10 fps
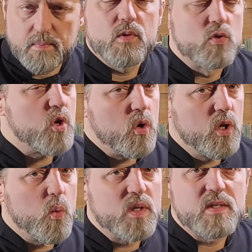There's
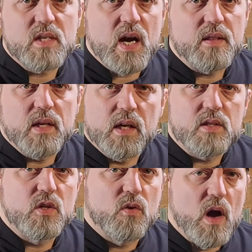only one side that
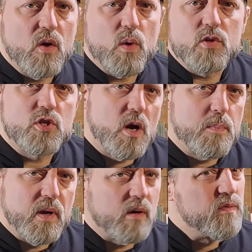gets ground while
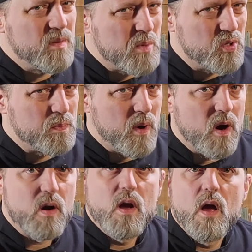sharpening, for the most
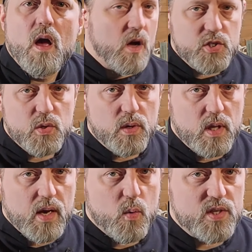part, and also
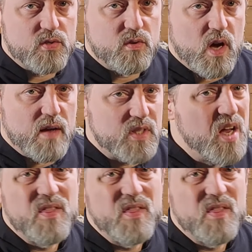unlike Western knives,